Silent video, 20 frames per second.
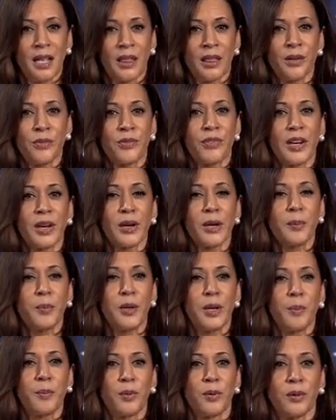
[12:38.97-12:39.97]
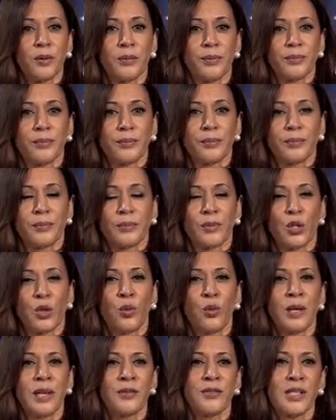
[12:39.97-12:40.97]
The very people
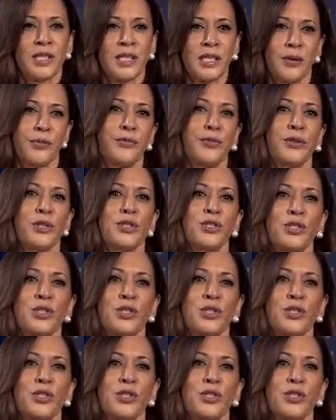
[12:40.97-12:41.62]
who have suffered